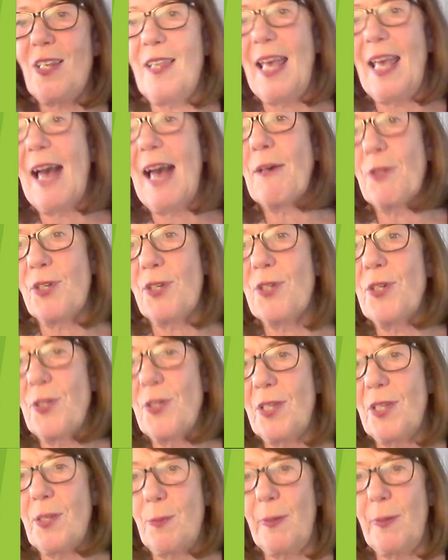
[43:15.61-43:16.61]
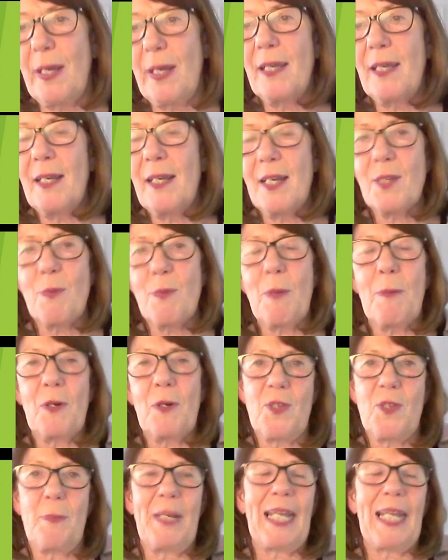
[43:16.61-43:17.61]
to the outdoors as we
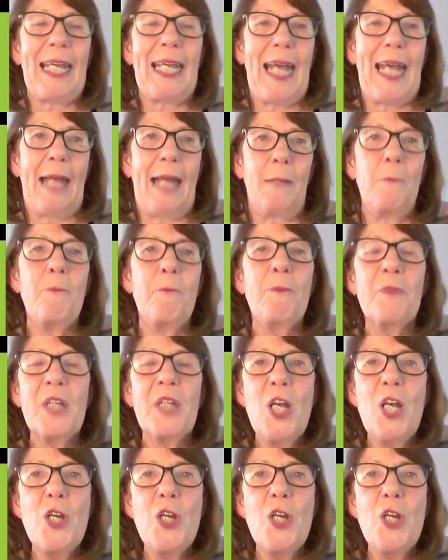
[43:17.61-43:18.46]
possibly can.